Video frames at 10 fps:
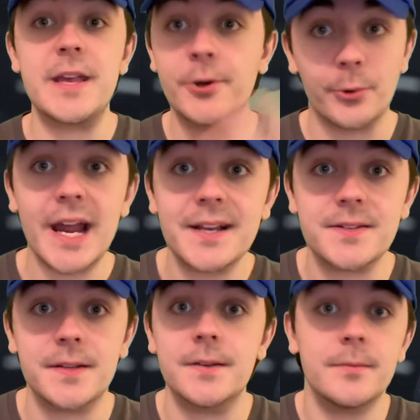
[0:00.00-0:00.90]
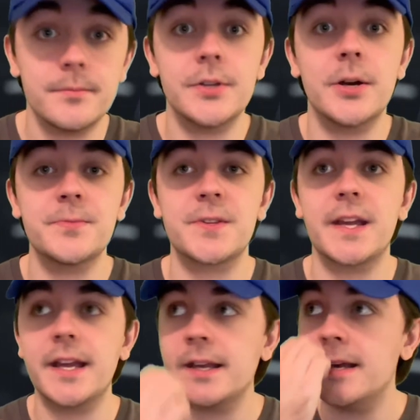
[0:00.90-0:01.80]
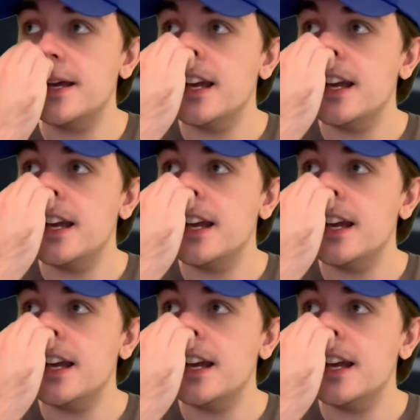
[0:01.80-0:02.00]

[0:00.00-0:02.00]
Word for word: be granted. You know what I'm saying?